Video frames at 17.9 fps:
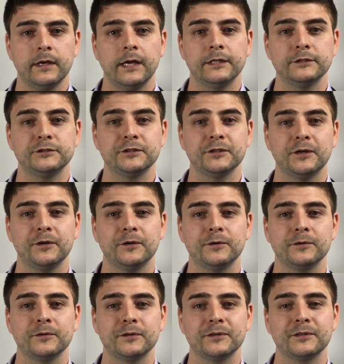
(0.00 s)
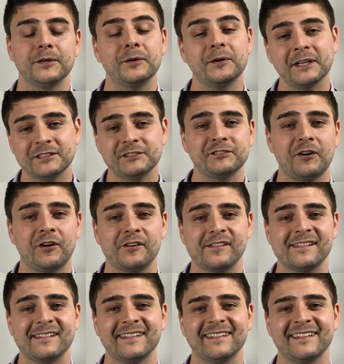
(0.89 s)
And so go get
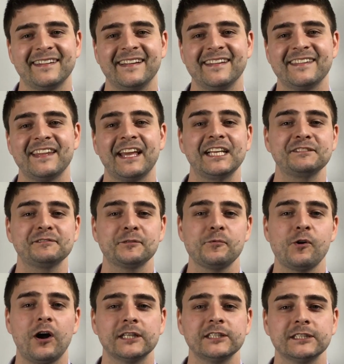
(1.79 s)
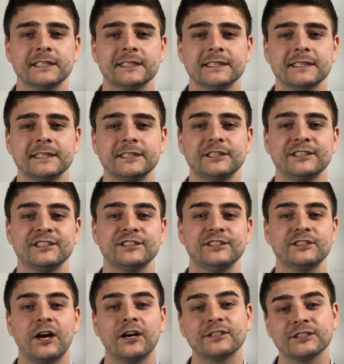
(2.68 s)
started. And thanks for watching. This is
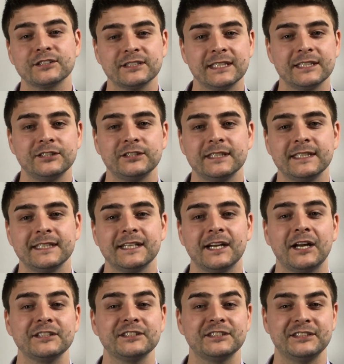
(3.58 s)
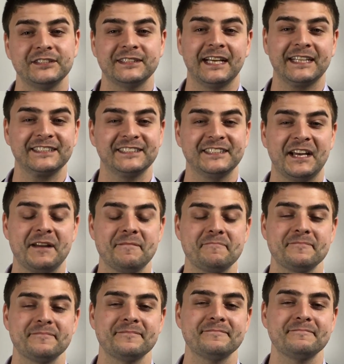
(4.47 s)
Dr. St. Jean, and I'll see you next
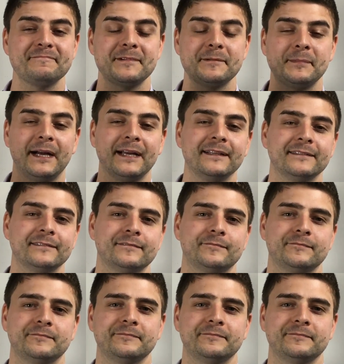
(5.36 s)
time. Bye-bye.